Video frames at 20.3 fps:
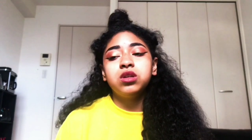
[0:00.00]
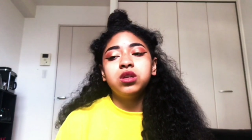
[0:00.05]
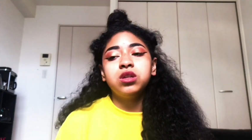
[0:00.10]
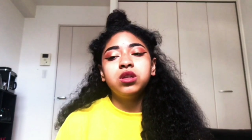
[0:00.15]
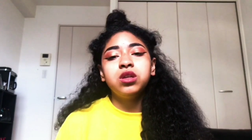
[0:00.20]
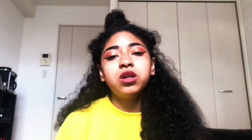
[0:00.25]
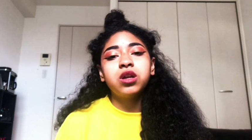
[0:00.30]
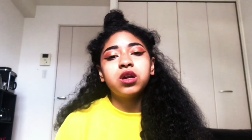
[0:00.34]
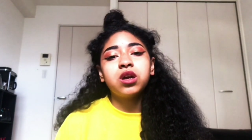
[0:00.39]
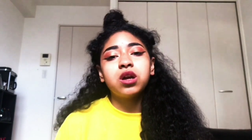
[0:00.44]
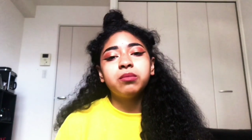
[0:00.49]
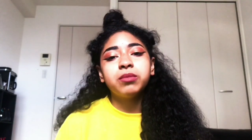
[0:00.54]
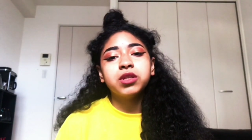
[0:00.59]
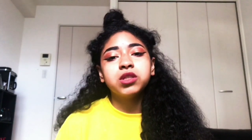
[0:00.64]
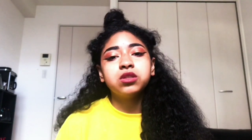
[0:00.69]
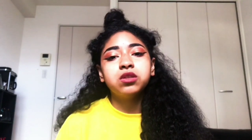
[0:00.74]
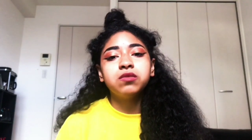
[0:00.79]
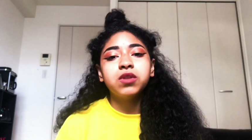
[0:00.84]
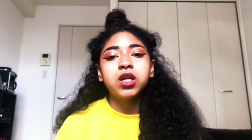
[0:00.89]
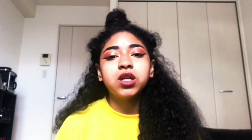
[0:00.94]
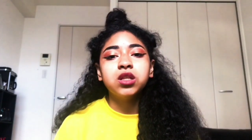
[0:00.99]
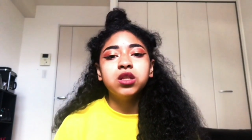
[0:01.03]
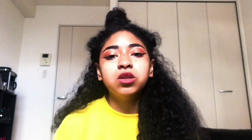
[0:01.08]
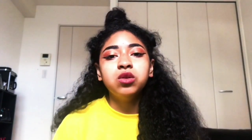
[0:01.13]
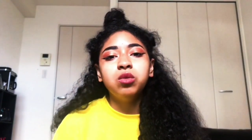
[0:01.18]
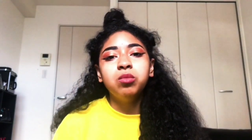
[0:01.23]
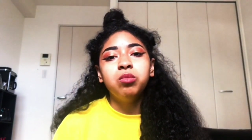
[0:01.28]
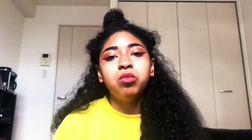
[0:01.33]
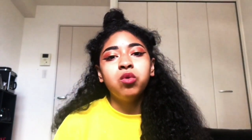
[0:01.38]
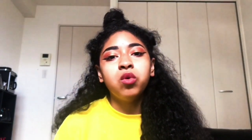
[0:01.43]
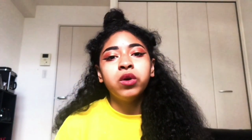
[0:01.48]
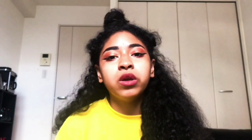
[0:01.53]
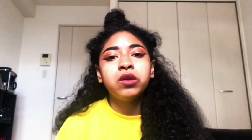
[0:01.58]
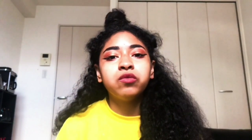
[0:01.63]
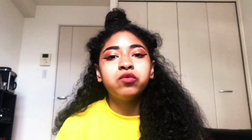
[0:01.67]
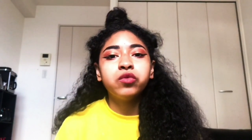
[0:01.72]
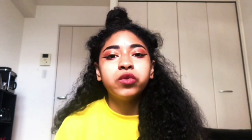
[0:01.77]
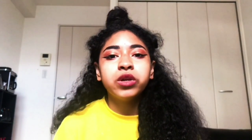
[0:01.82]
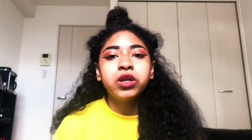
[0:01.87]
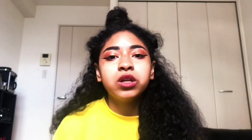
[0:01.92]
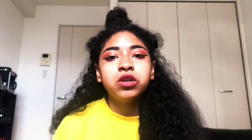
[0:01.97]
And then I got myself like a little
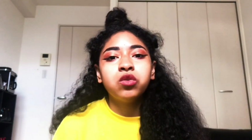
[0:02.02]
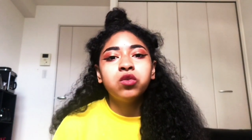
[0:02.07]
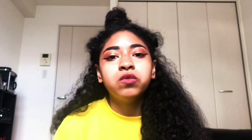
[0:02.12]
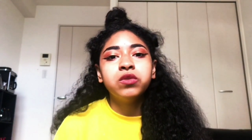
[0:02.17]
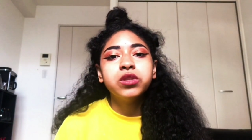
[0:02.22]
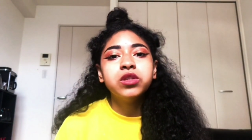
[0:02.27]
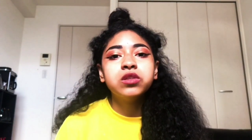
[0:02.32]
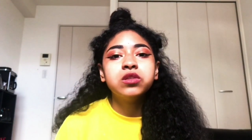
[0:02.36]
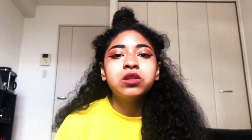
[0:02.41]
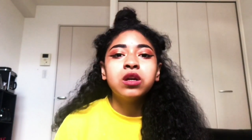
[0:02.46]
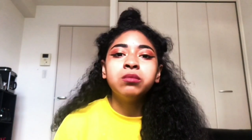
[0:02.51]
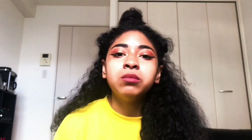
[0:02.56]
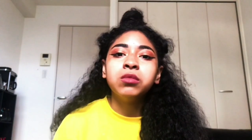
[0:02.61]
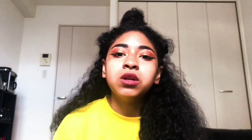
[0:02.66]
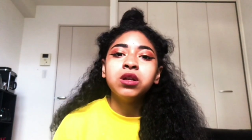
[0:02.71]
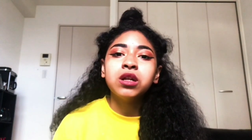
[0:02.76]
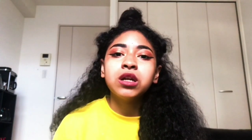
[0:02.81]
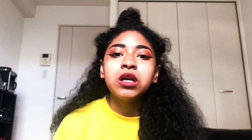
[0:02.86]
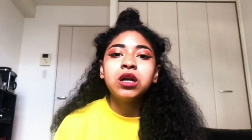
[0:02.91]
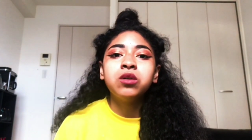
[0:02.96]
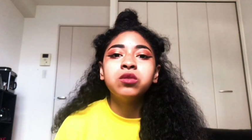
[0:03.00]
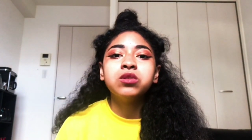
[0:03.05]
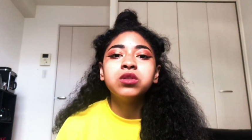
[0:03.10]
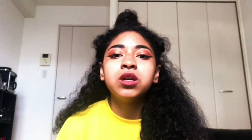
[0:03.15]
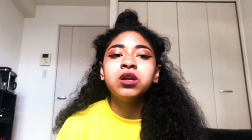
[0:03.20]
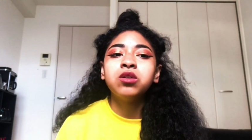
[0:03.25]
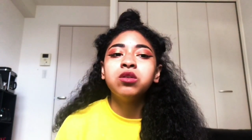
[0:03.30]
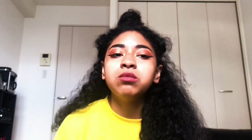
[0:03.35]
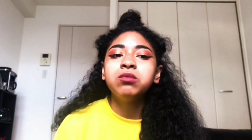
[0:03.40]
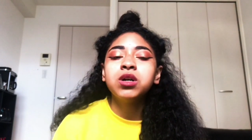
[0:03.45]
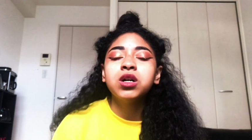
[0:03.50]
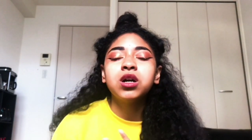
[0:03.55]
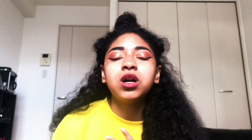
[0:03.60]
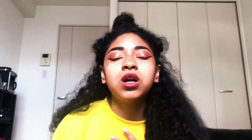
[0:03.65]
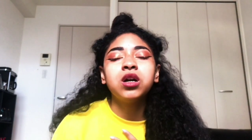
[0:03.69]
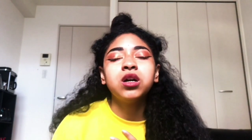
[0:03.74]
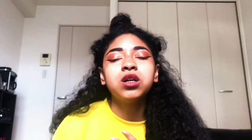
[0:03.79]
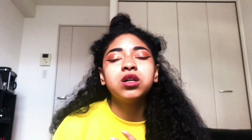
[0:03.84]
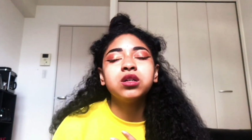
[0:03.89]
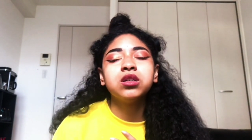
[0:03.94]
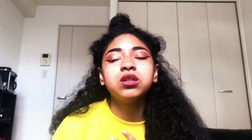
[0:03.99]
boyfriend over the summer. Like, I was like, oh my
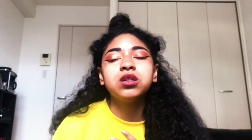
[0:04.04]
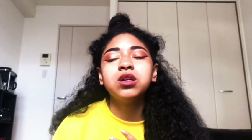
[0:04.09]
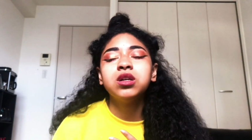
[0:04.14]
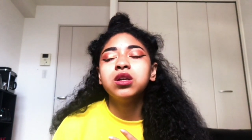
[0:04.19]
god.